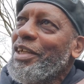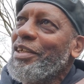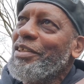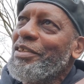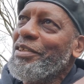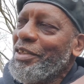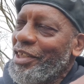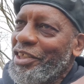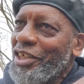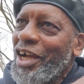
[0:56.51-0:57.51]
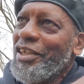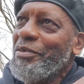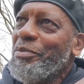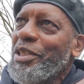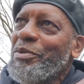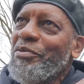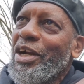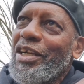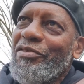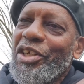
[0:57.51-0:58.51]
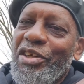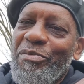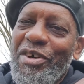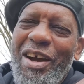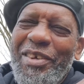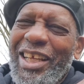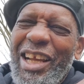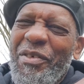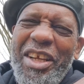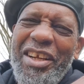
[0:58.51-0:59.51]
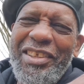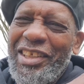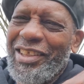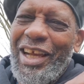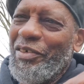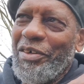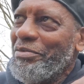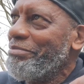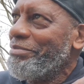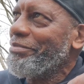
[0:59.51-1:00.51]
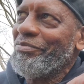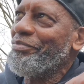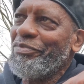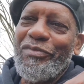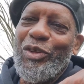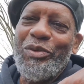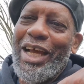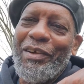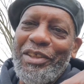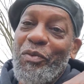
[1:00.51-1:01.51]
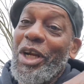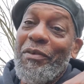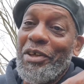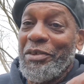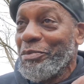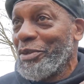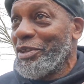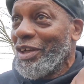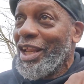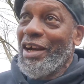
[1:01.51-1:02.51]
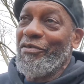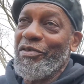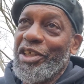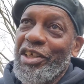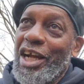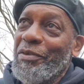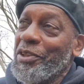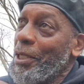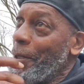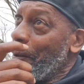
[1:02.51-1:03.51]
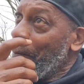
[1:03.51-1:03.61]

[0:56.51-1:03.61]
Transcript: Uh, uh, Lee Child, he, he's been writing a Reacher novel like every year since, I don't know, 2000, whatever. He's doing a lot of Reacher novels.